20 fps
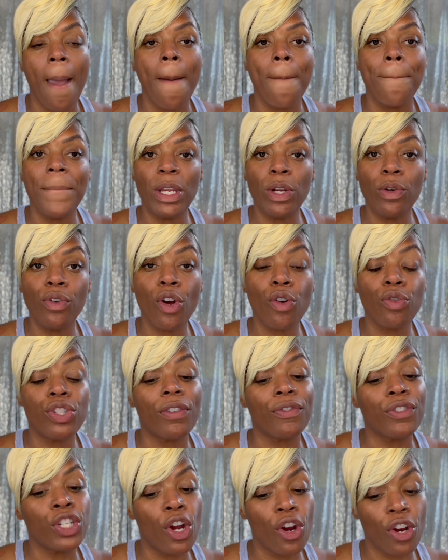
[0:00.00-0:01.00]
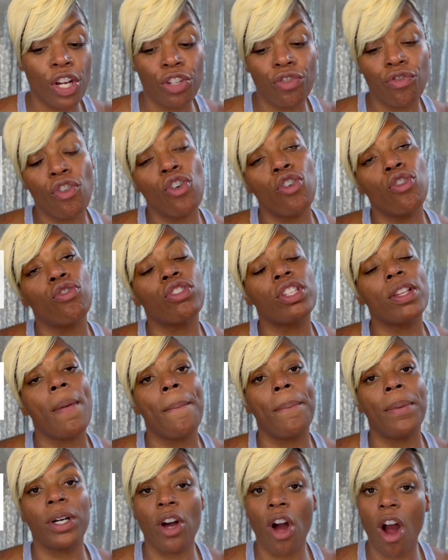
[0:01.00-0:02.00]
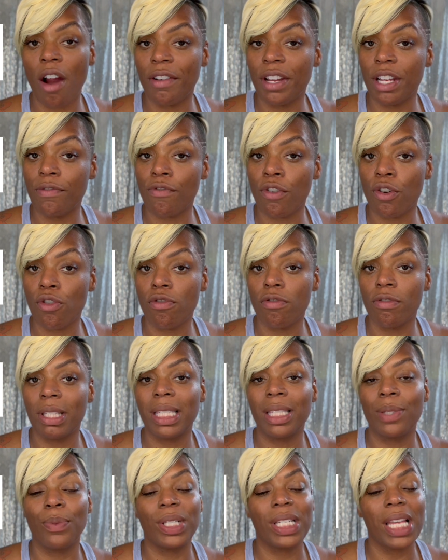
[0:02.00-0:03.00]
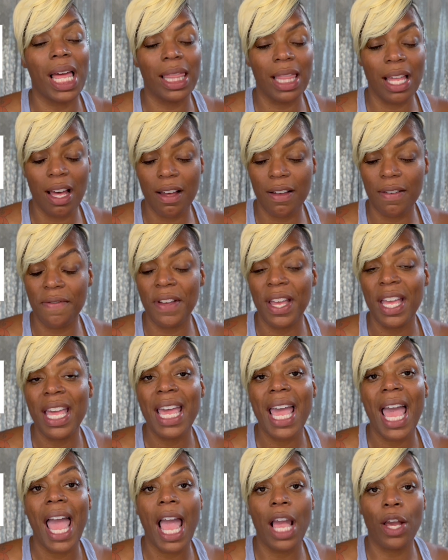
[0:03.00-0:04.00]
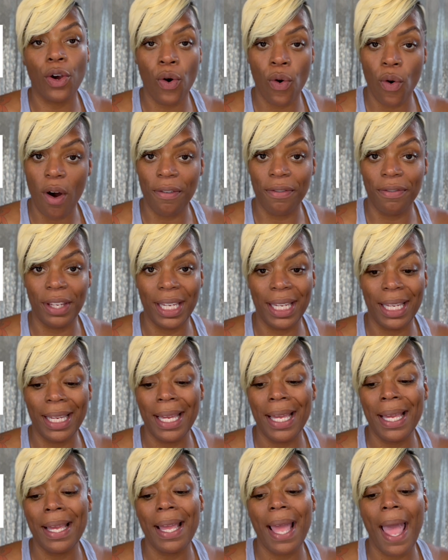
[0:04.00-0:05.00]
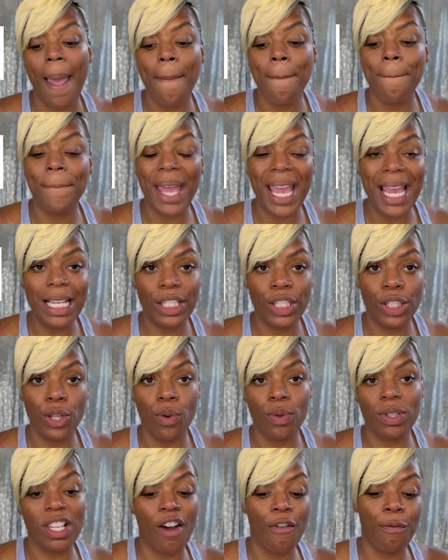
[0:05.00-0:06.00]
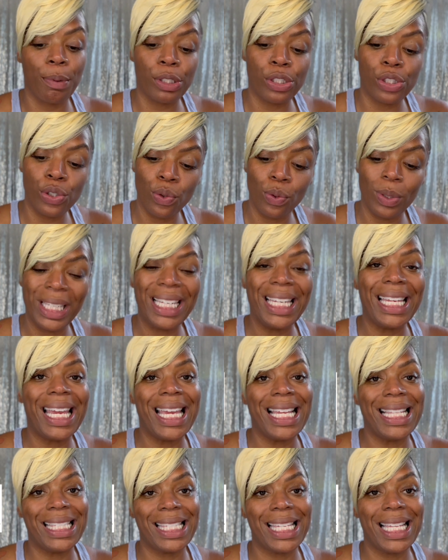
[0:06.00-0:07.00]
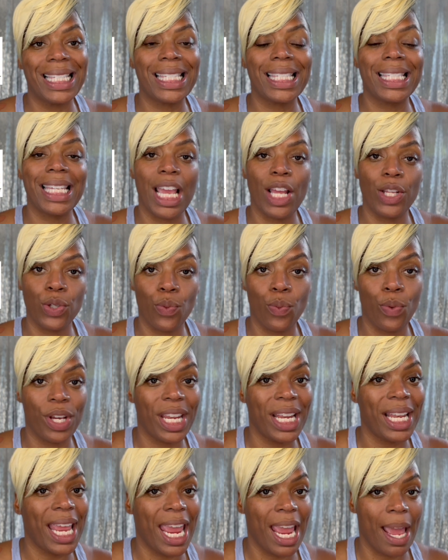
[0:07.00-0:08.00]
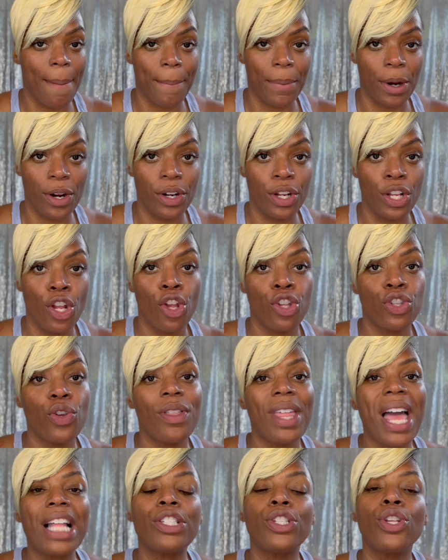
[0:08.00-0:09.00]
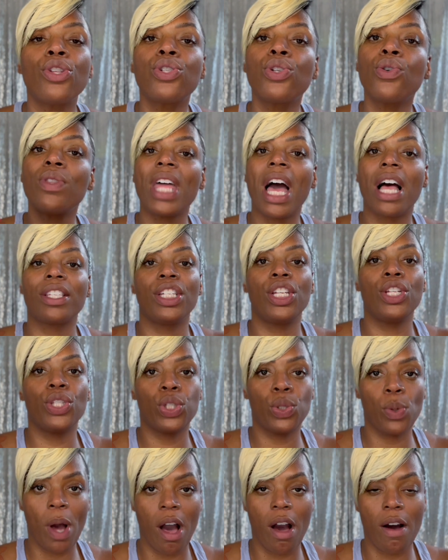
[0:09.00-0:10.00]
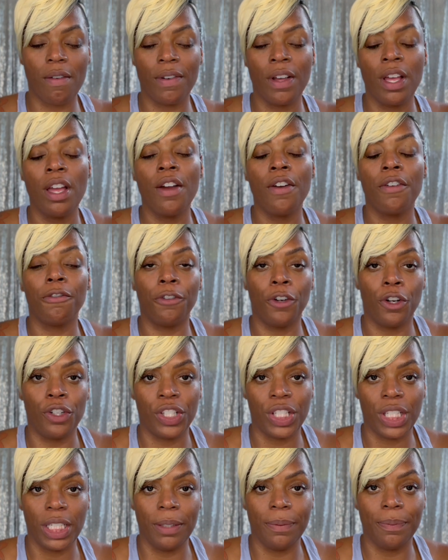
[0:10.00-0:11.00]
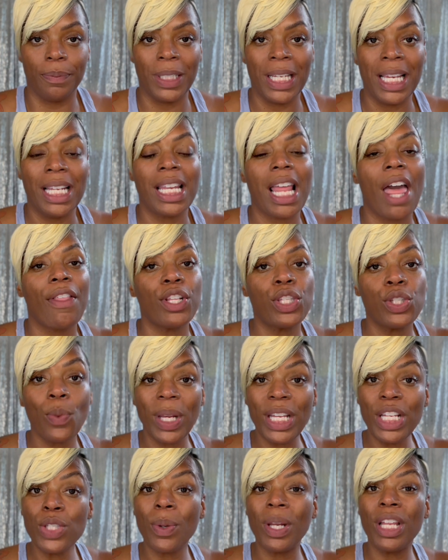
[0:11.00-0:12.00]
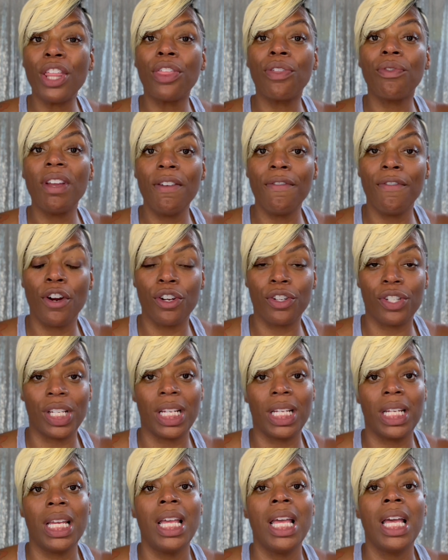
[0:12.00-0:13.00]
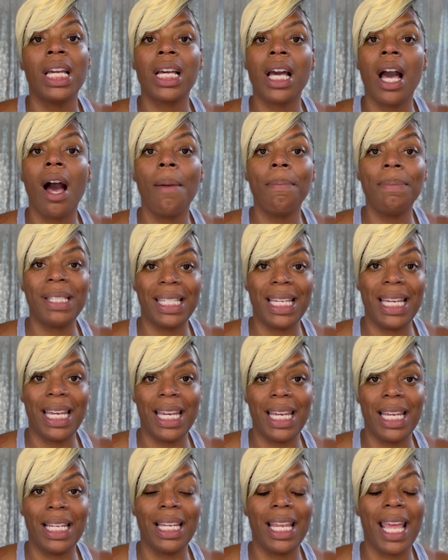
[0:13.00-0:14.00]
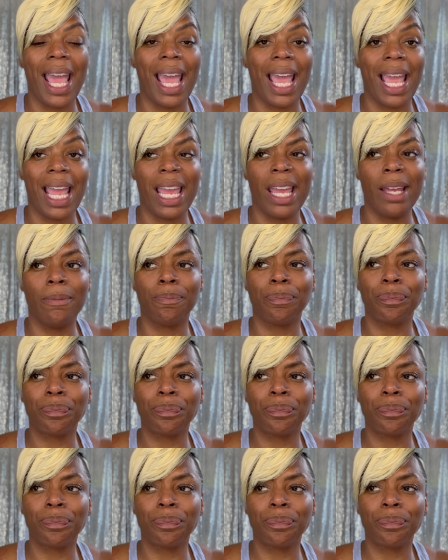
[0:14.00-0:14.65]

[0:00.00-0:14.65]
Middle notes of Turkish rose, Bulgarian rose, which I love, and coffee. And base notes of patchouli, incense, sandalwood, and amber. So that's the 2012 version. Now the 2023 version comes in a